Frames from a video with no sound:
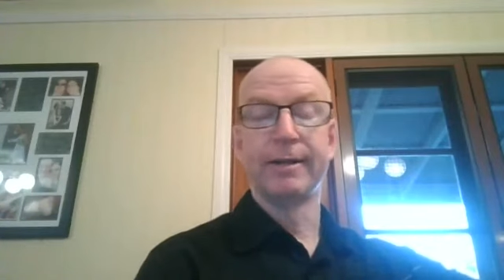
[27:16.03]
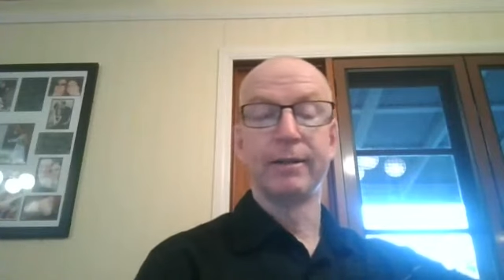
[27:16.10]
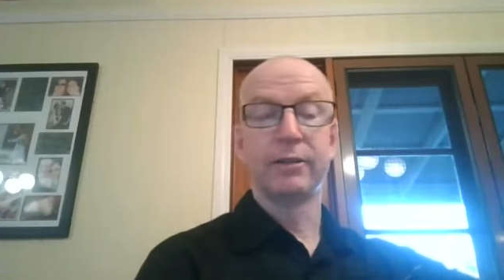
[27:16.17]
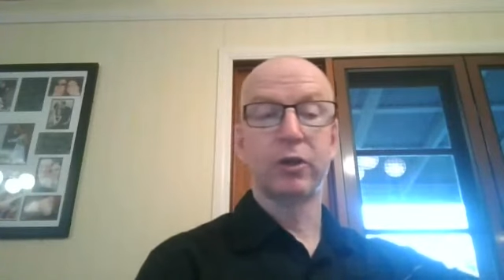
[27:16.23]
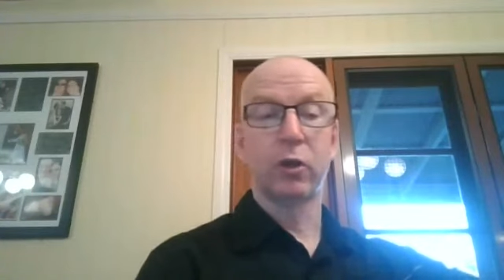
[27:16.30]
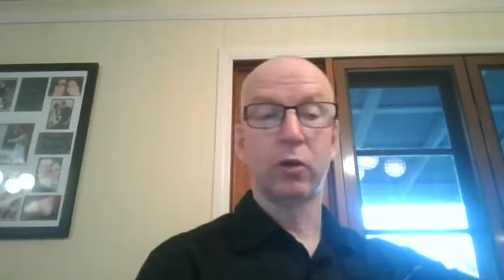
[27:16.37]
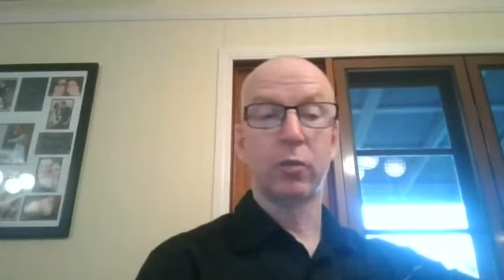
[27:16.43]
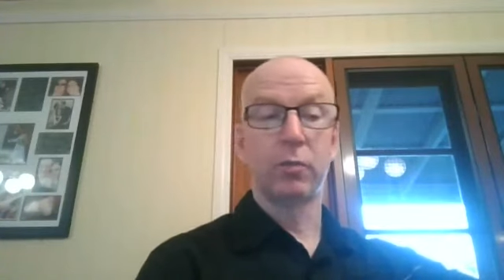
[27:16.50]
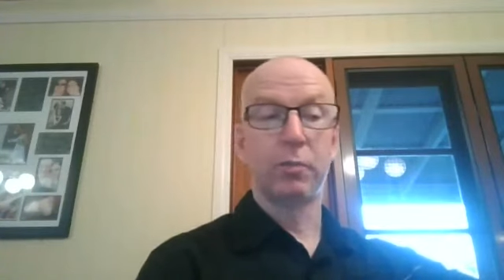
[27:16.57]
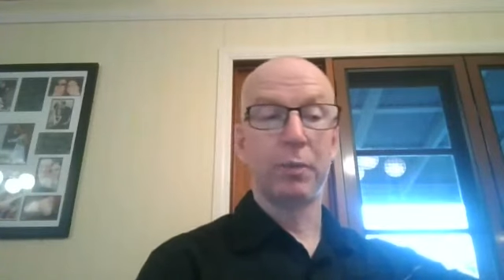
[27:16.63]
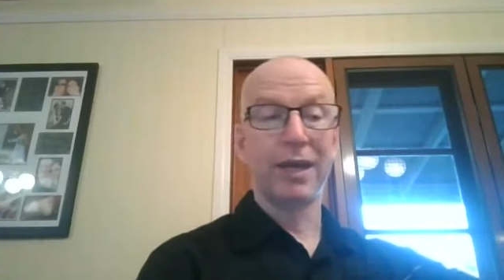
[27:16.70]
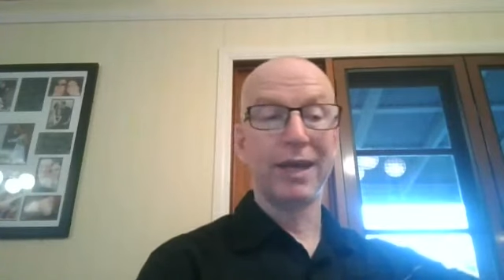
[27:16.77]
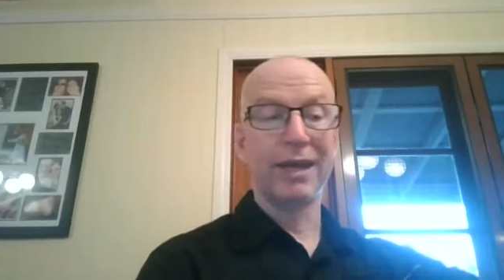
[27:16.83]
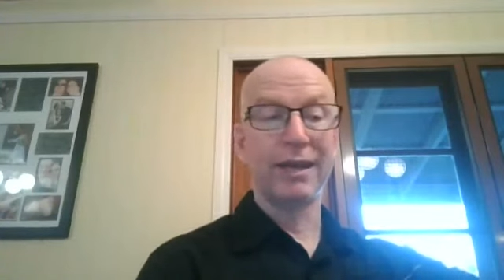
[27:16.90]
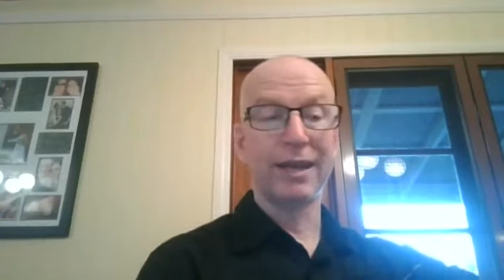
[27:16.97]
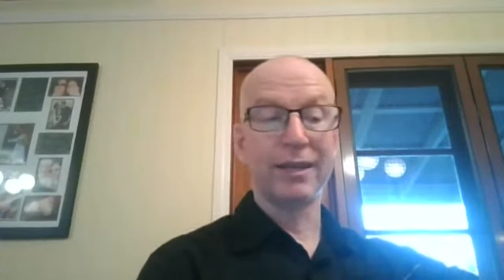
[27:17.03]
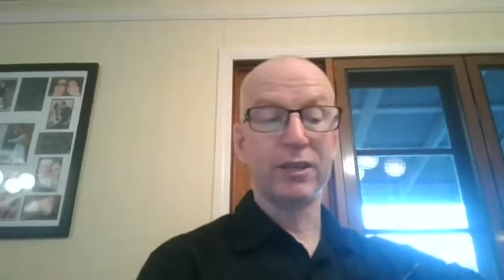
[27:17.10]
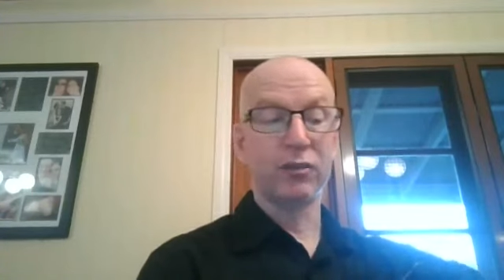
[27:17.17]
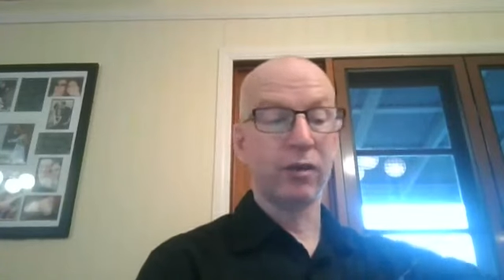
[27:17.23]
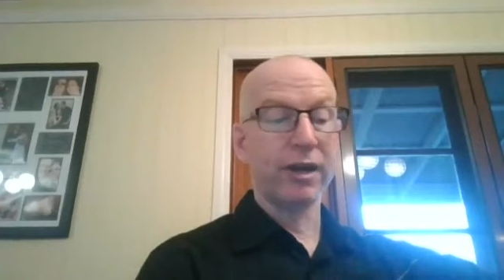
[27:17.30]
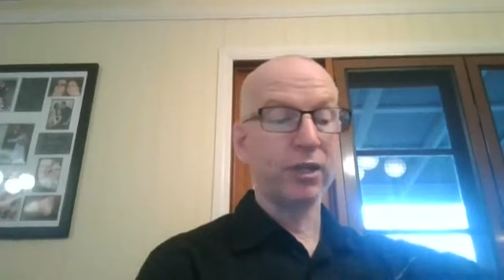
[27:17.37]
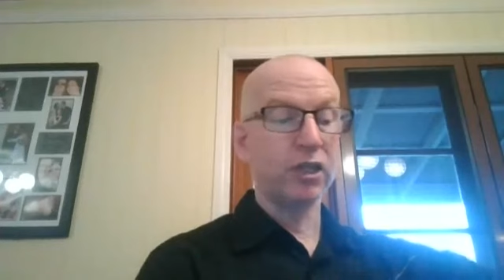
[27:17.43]
So picking that
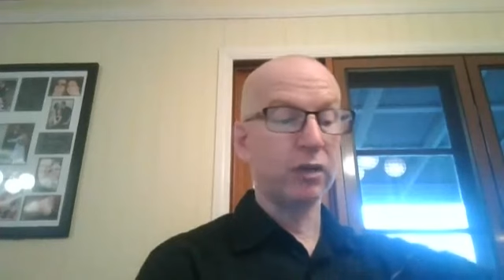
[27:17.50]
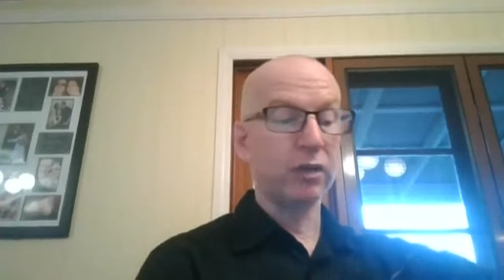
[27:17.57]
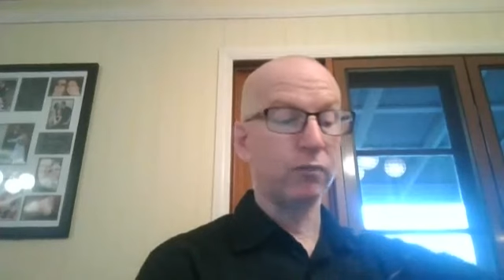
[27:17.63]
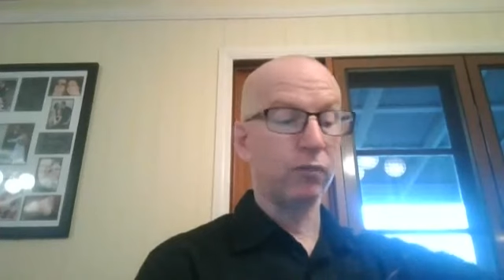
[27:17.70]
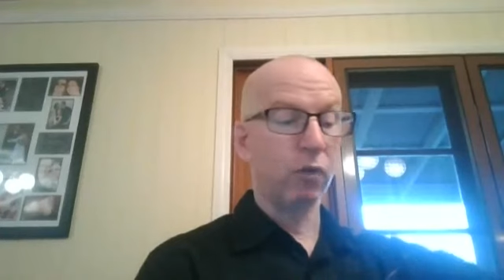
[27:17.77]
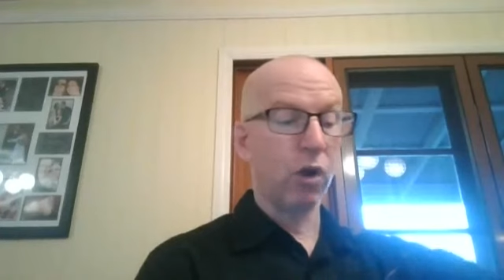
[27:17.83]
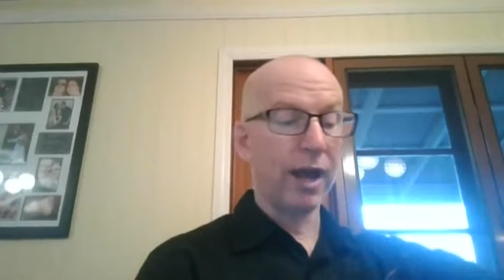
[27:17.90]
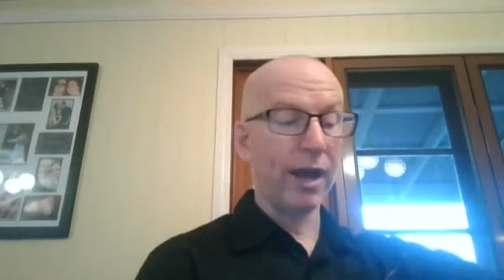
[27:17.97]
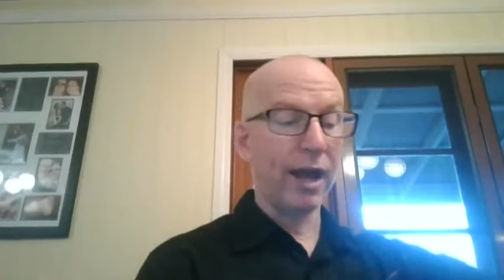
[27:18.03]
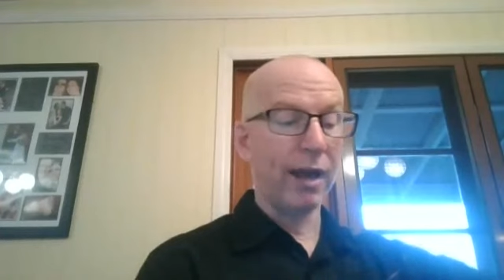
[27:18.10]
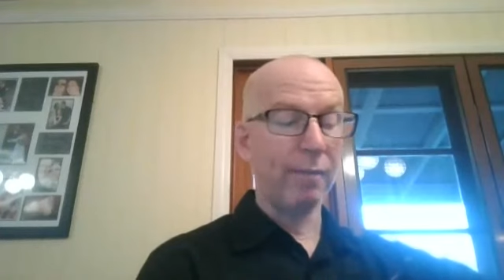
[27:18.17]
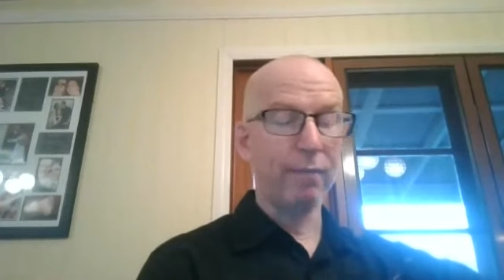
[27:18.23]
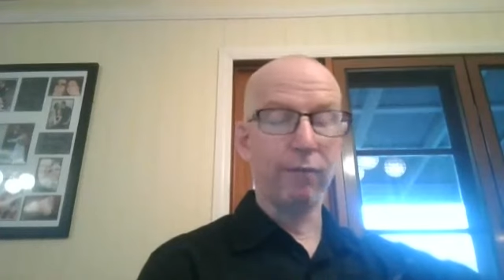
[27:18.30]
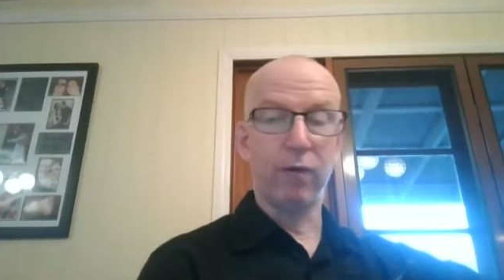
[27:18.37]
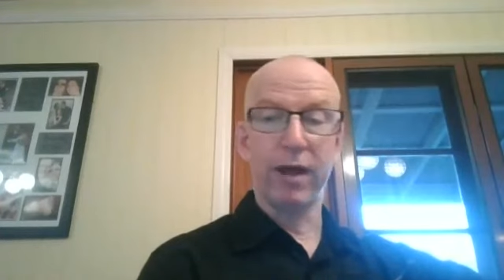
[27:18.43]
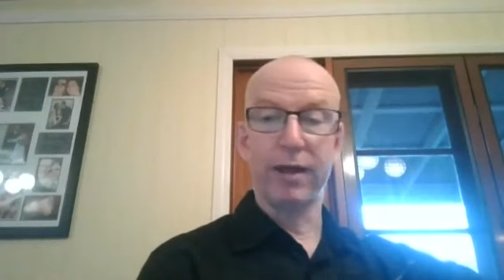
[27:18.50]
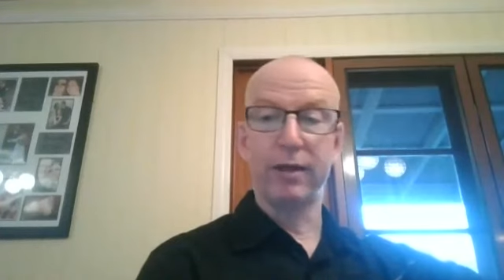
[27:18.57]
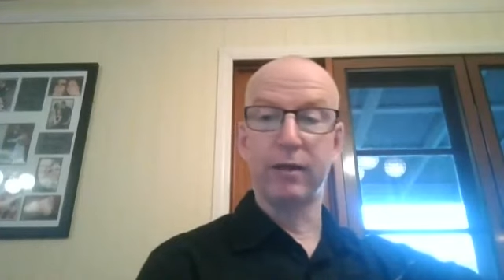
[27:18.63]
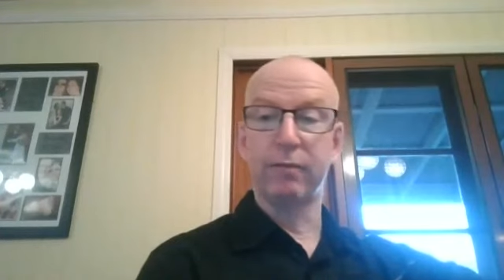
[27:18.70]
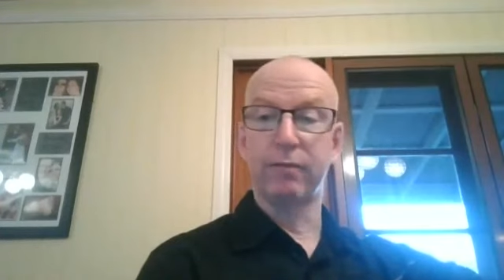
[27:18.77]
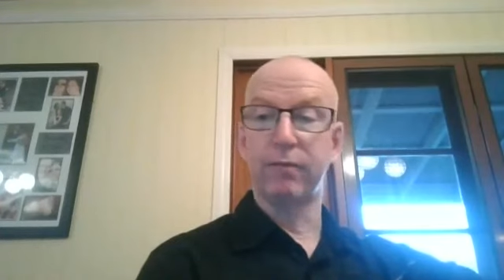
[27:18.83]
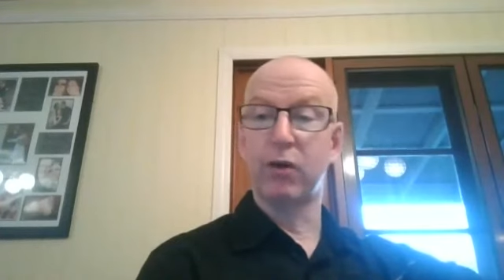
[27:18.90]
strategy right up front,
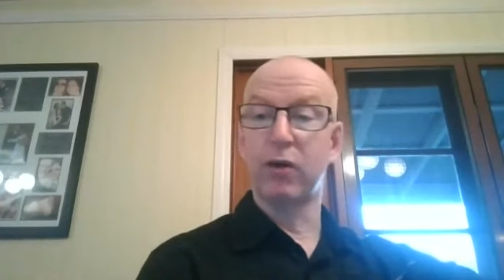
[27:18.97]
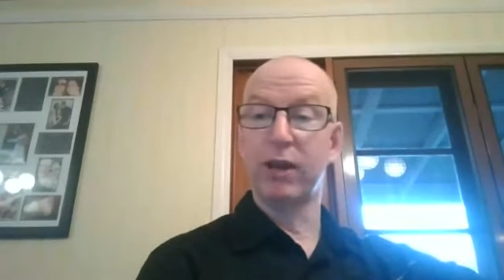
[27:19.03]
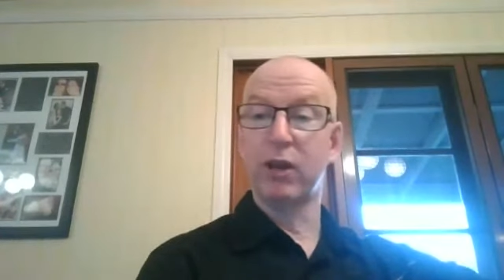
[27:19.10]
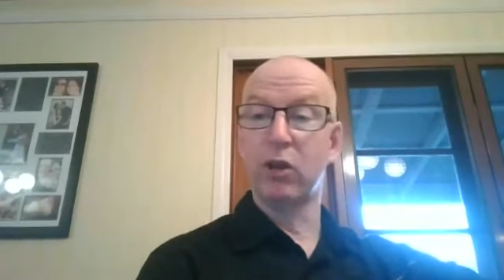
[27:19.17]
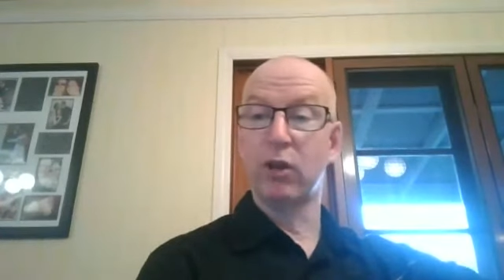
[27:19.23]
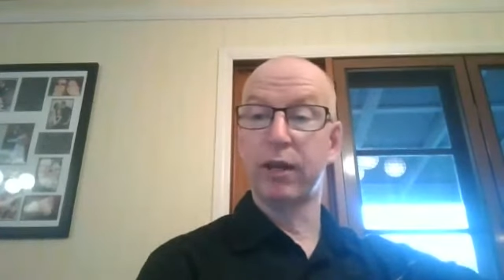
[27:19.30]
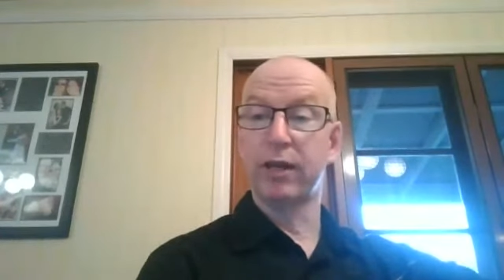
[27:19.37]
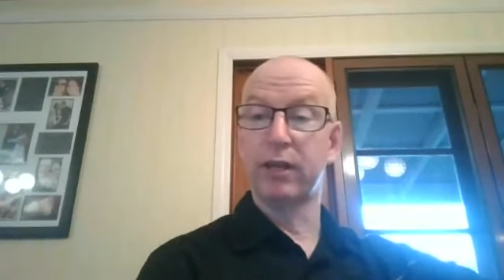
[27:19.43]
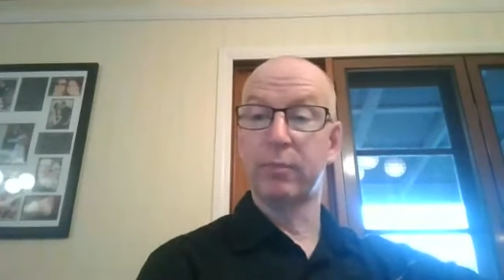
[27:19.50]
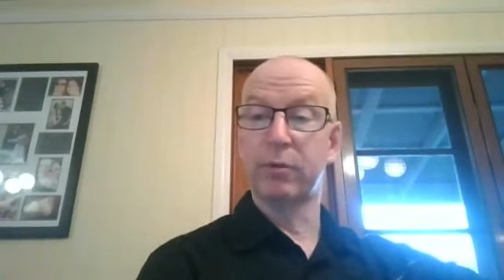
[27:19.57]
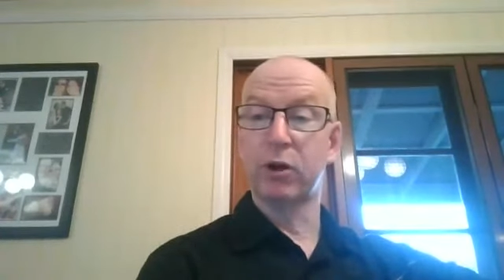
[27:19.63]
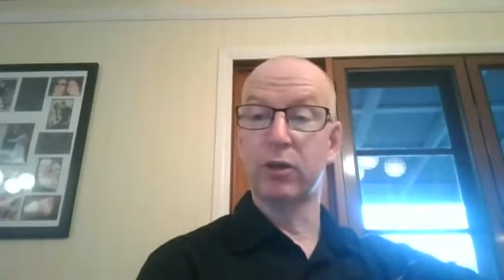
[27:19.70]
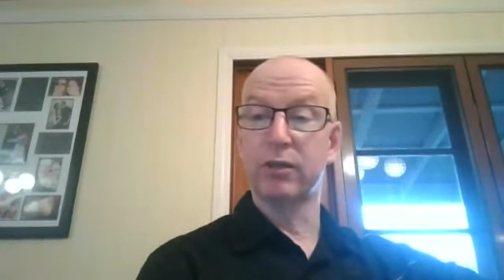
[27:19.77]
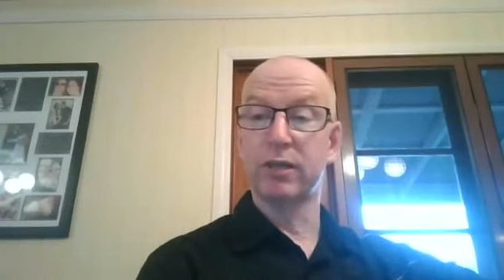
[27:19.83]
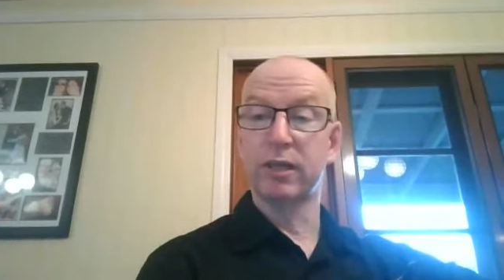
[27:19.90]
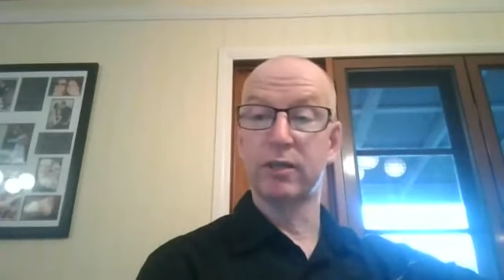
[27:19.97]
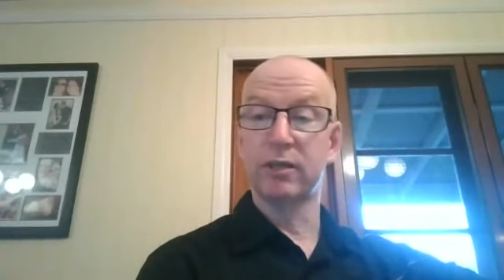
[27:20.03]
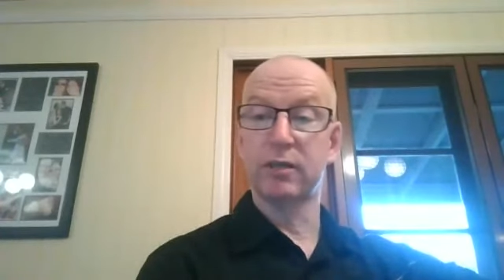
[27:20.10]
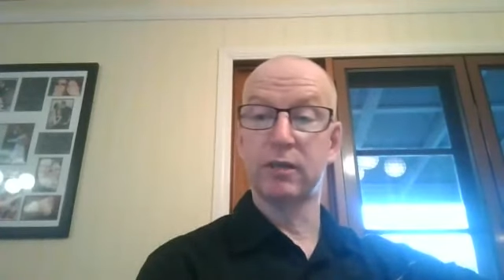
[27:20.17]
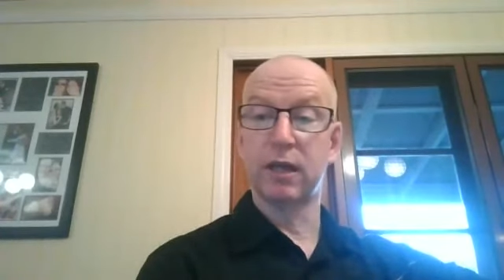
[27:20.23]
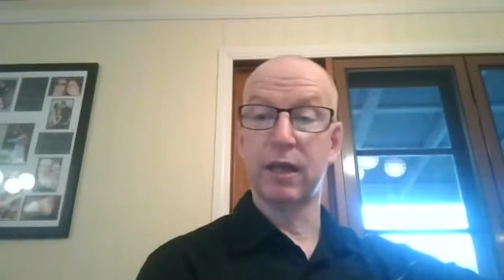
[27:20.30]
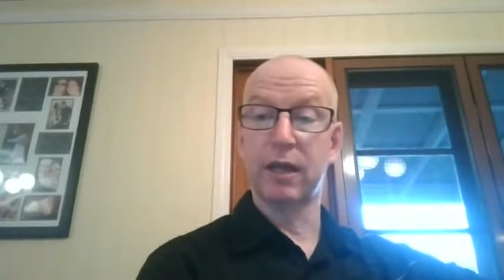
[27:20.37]
very early in the
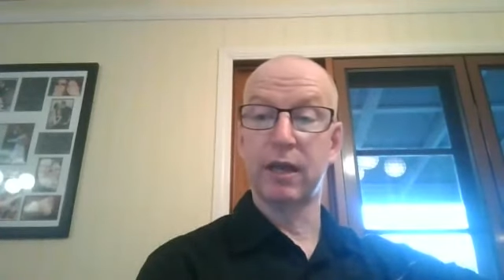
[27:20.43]
process,